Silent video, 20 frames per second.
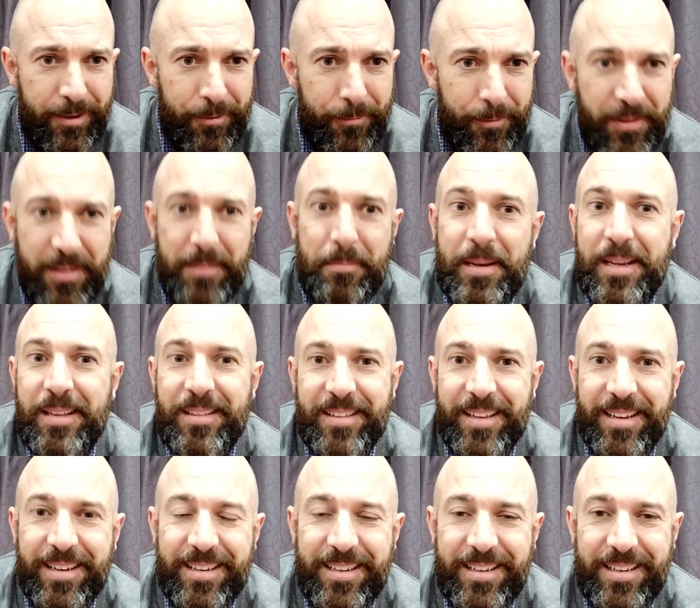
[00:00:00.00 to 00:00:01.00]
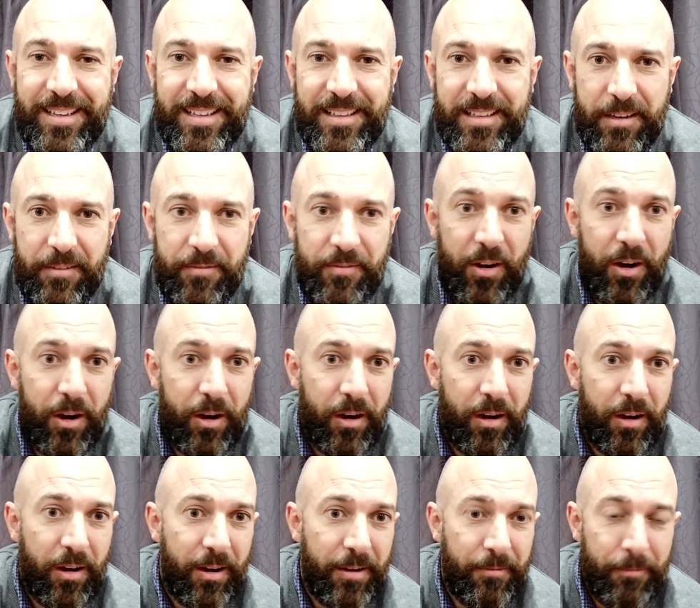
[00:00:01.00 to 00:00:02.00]
What this means then is that if
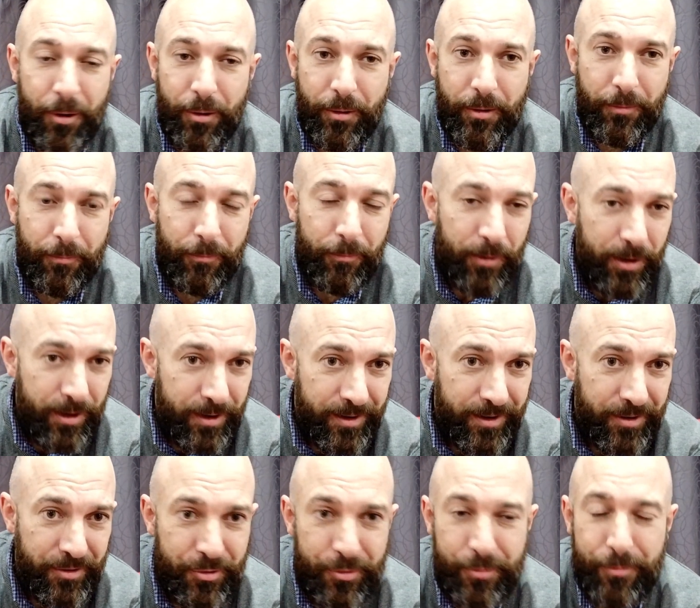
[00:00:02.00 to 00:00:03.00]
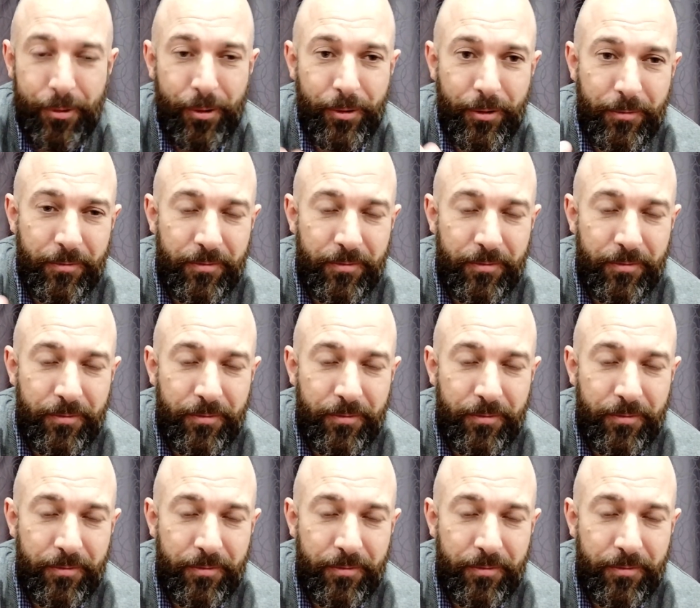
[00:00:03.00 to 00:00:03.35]
I roll a 1 and you roll a